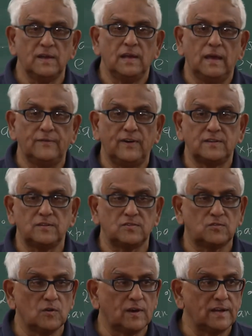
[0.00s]
if I just
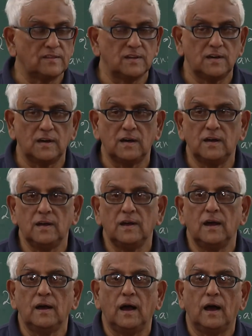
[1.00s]
look at the,
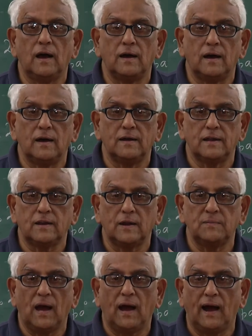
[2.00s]
it can
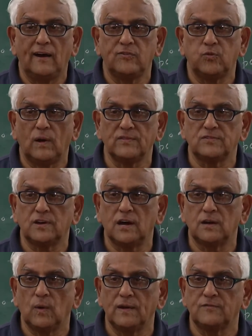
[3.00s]
be half, 1/3,
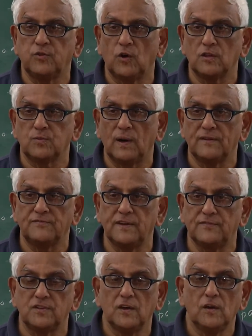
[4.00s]
1/4,
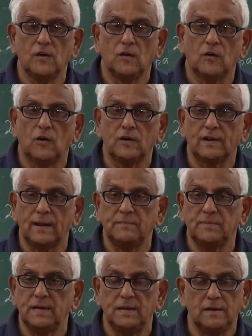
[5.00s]
1/5, or it can
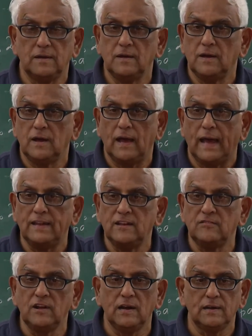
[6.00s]
be any
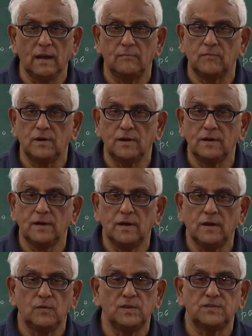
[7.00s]
real number
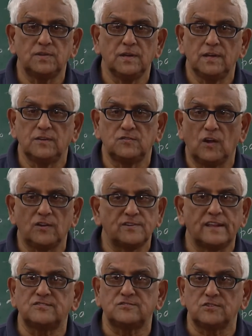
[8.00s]
which is not
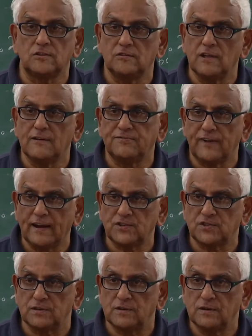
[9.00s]
necessarily a
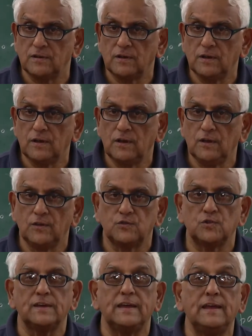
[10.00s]
fraction. So
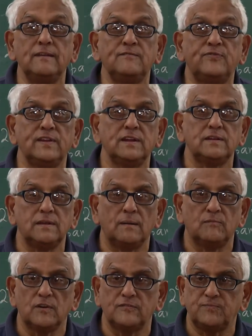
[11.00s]
the infinite
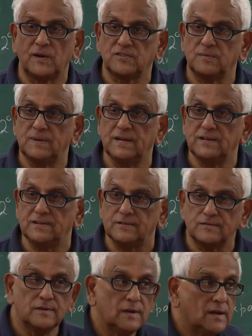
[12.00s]
number of possibilities.
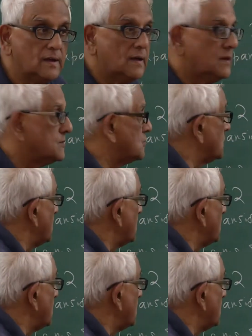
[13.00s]
So that